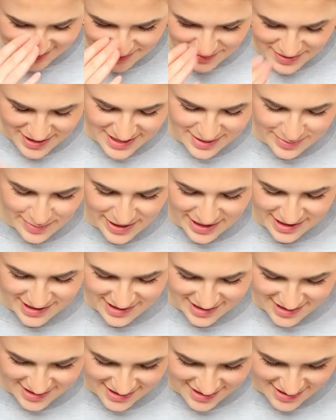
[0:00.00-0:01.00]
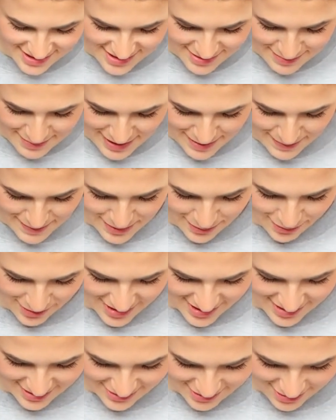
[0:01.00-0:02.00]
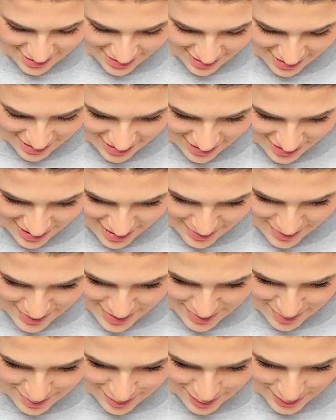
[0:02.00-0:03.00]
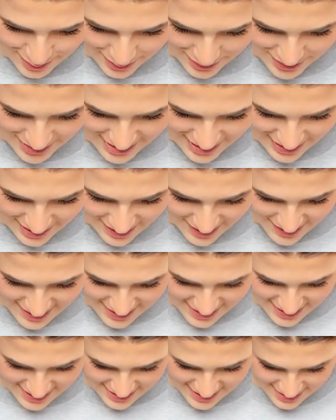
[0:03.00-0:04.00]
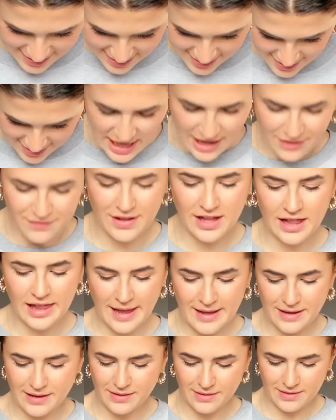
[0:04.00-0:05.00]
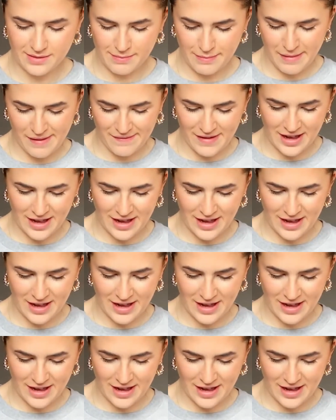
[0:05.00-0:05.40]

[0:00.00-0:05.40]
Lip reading: some of these pictures just make me want to curl up in a ball and hide. I feel like my